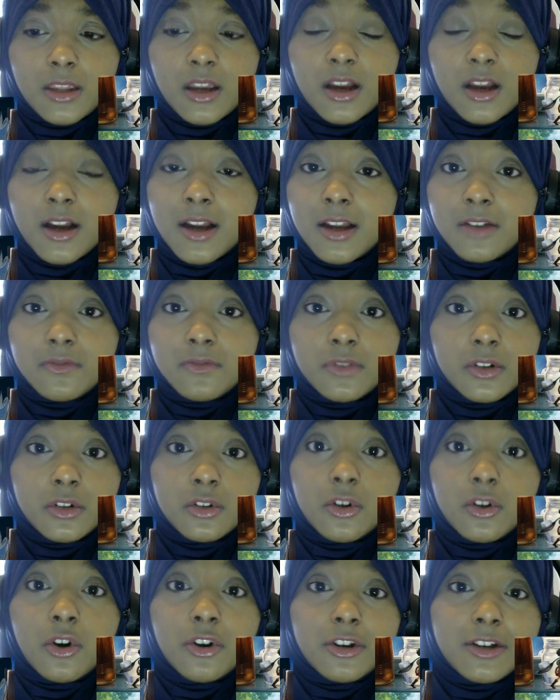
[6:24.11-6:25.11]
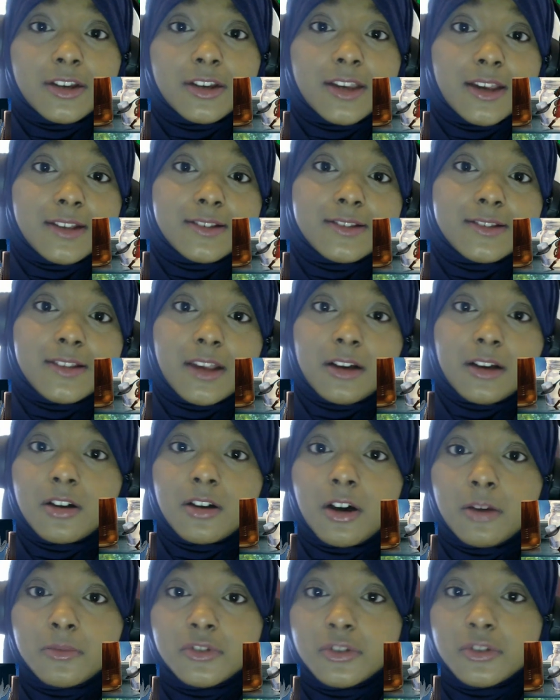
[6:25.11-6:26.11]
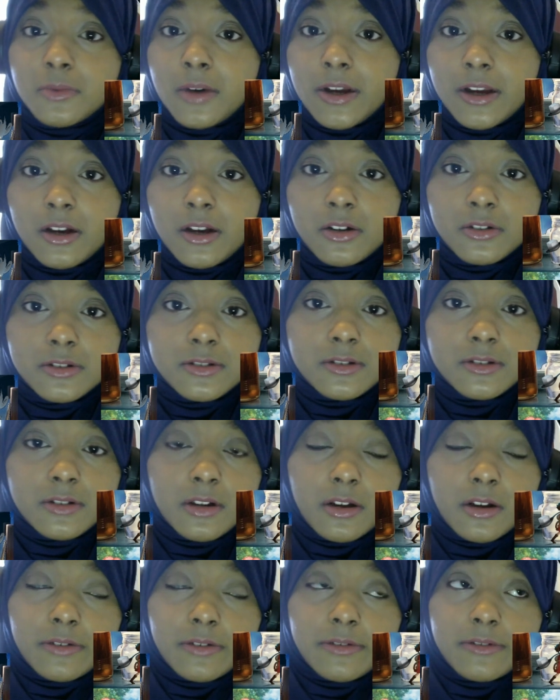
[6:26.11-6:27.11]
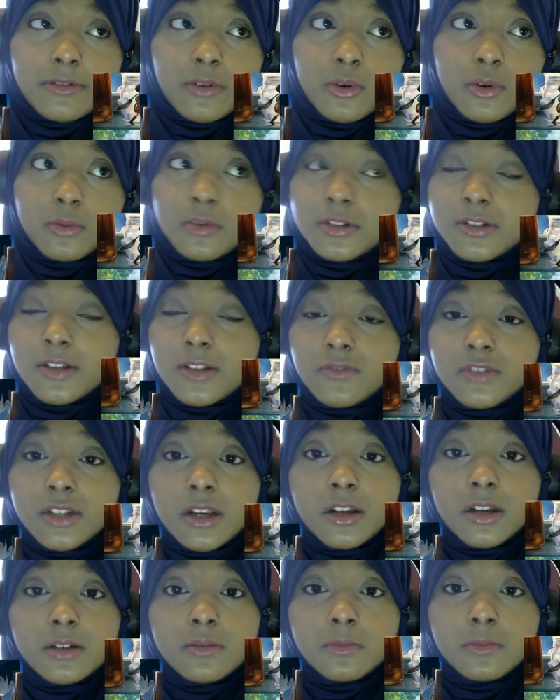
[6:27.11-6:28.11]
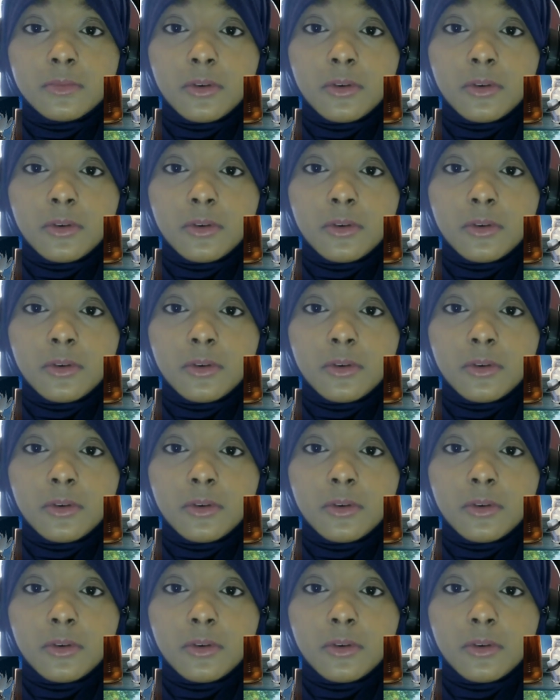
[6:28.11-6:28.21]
I have a lot of guests that come to my house like almost every day.